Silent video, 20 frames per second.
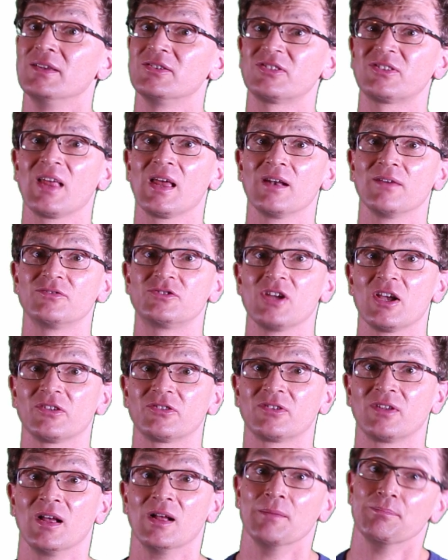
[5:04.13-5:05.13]
instead of
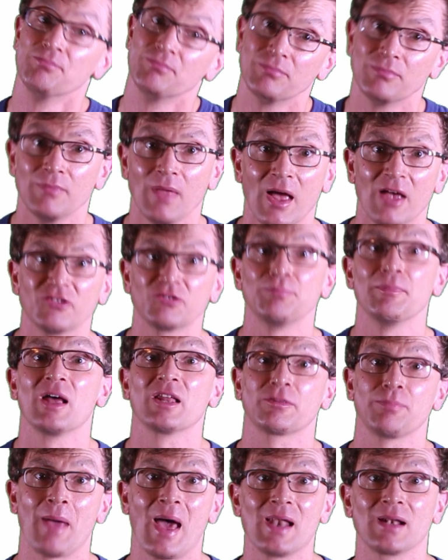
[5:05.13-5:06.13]
just as
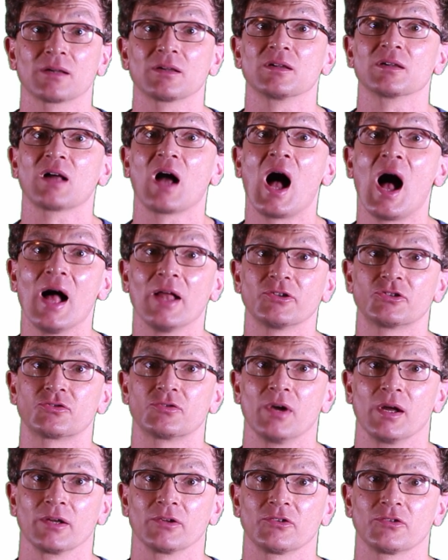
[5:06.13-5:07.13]
mathematical
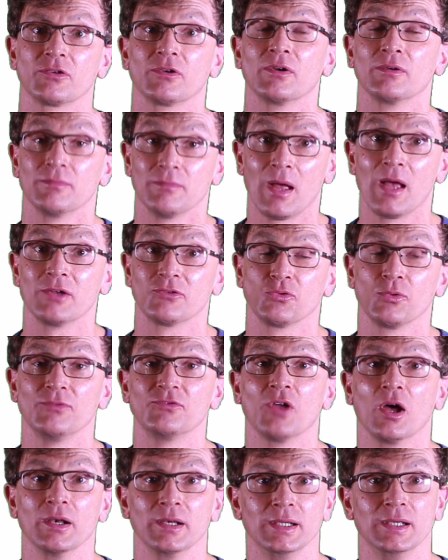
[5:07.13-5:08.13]
constructs, as
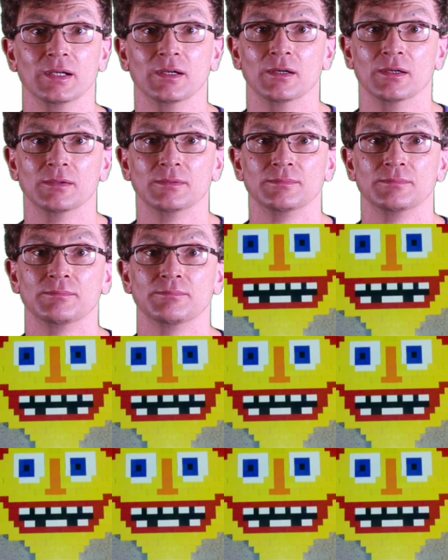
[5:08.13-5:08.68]
we've done here.